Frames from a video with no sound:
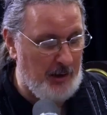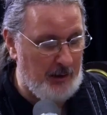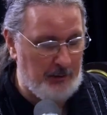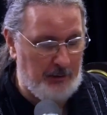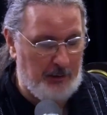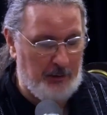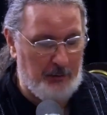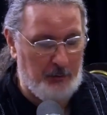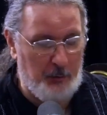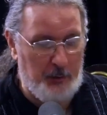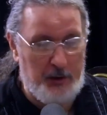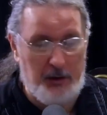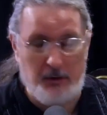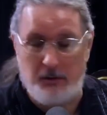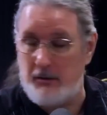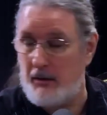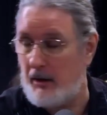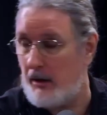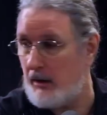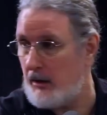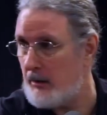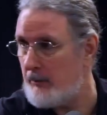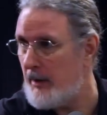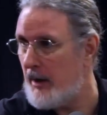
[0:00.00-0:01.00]
that we can
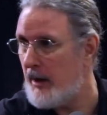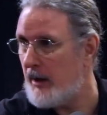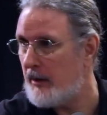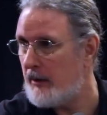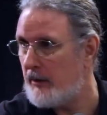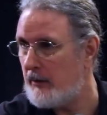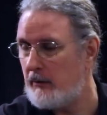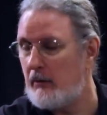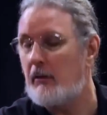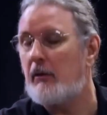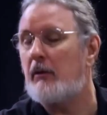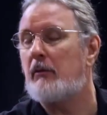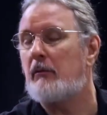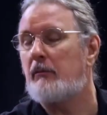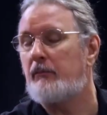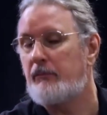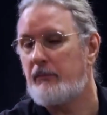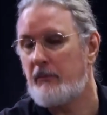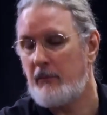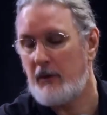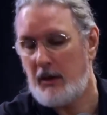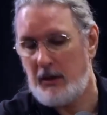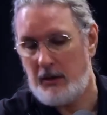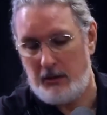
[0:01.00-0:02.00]
talk about, and uh,
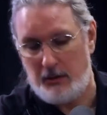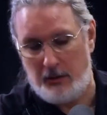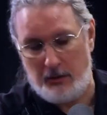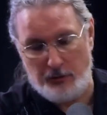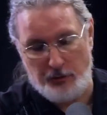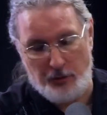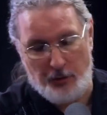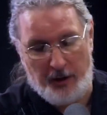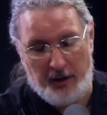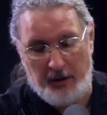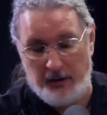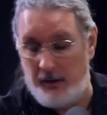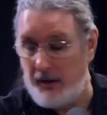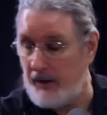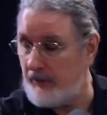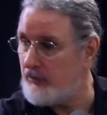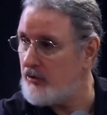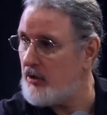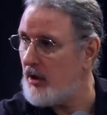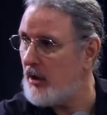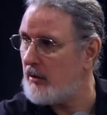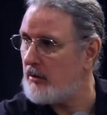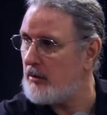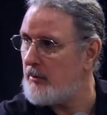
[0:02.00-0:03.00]
Johan and I have
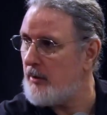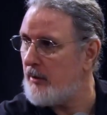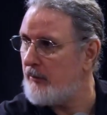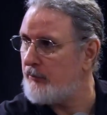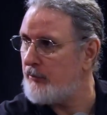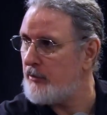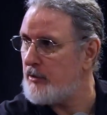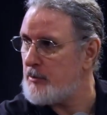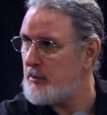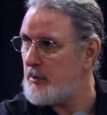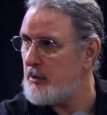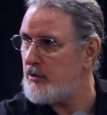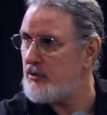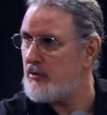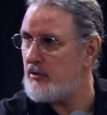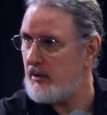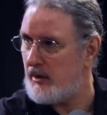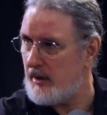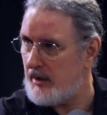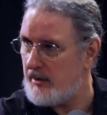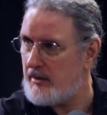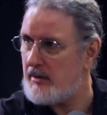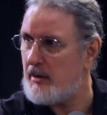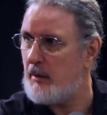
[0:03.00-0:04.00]
talked about free speech for the
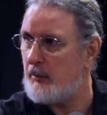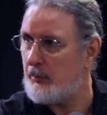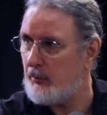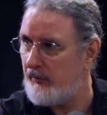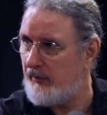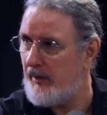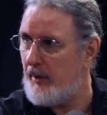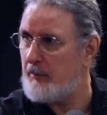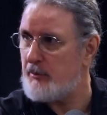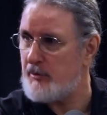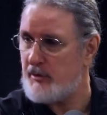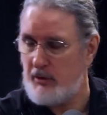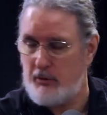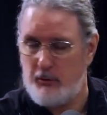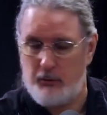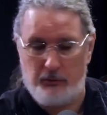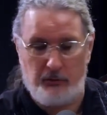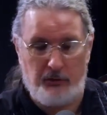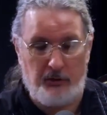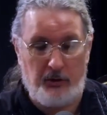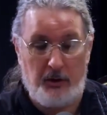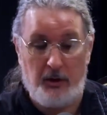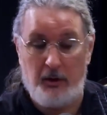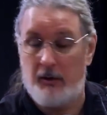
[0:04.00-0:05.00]
last mm-hmm. couple of
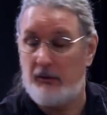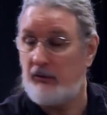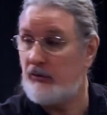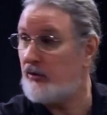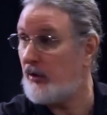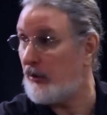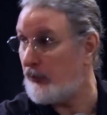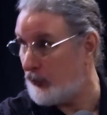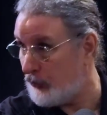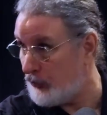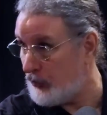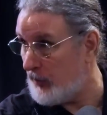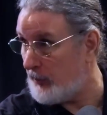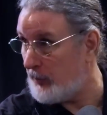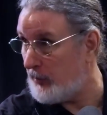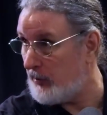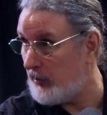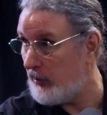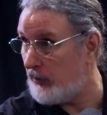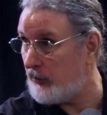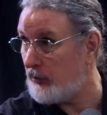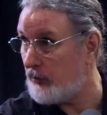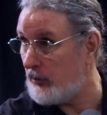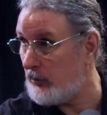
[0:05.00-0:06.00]
episodes, censorship
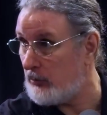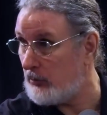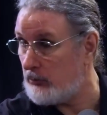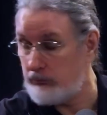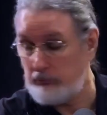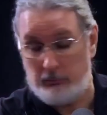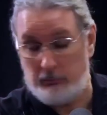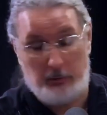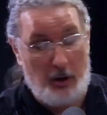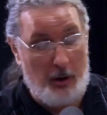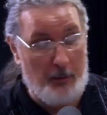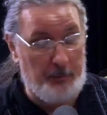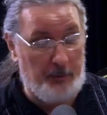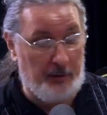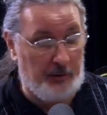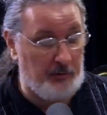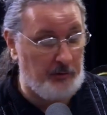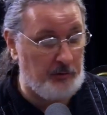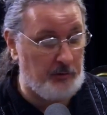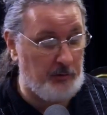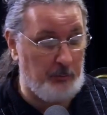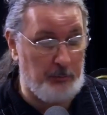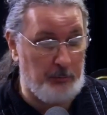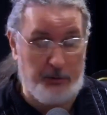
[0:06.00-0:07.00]
industrial
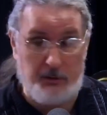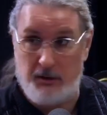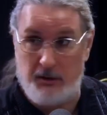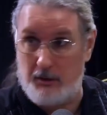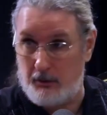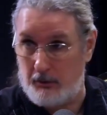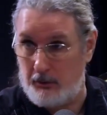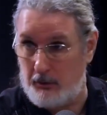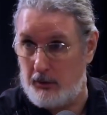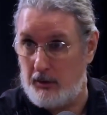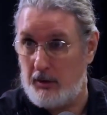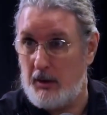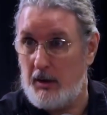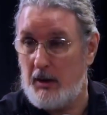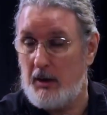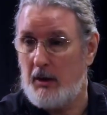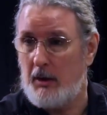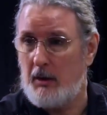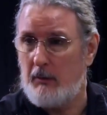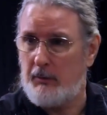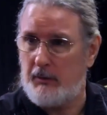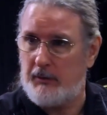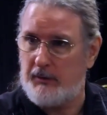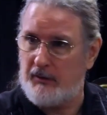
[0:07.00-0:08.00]
complex in particular.
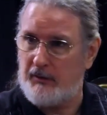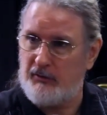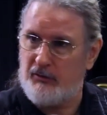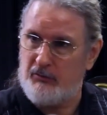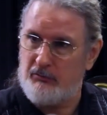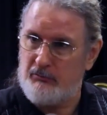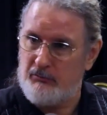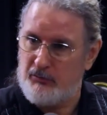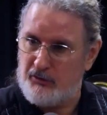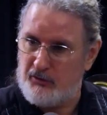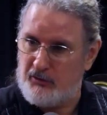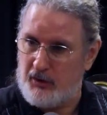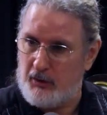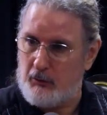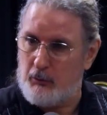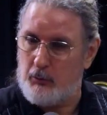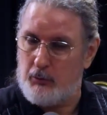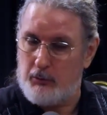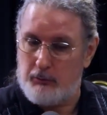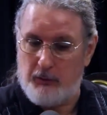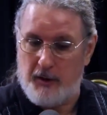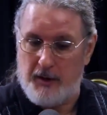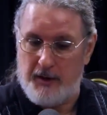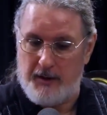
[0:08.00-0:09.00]
Mm-hmm. But let's stick
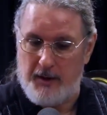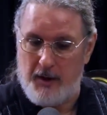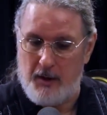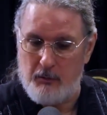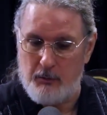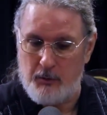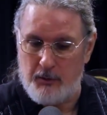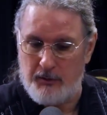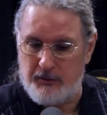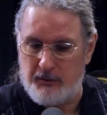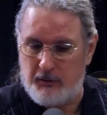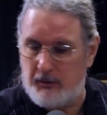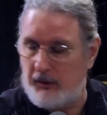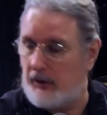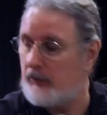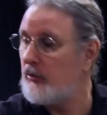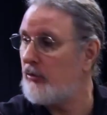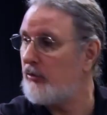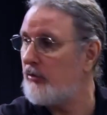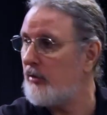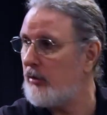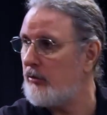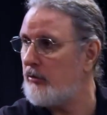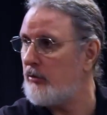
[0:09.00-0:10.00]
right now with the
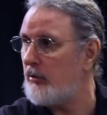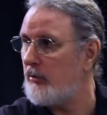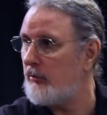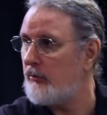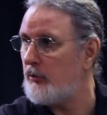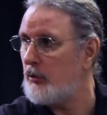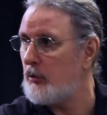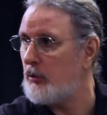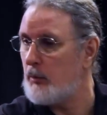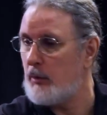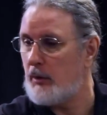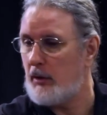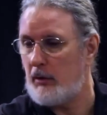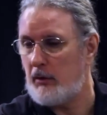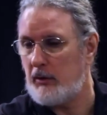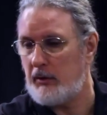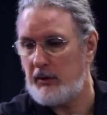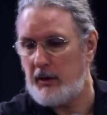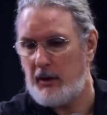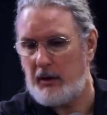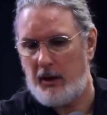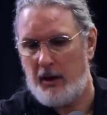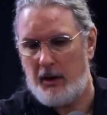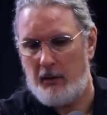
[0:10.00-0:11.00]
legislature, if you will.
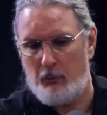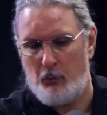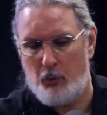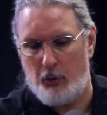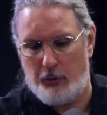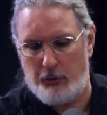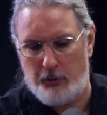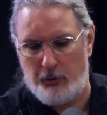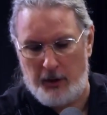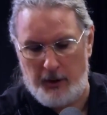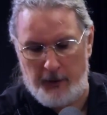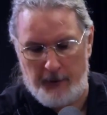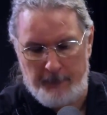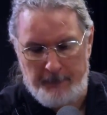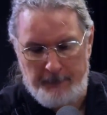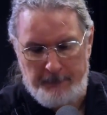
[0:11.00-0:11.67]
And mm-hmm. I'm wondering,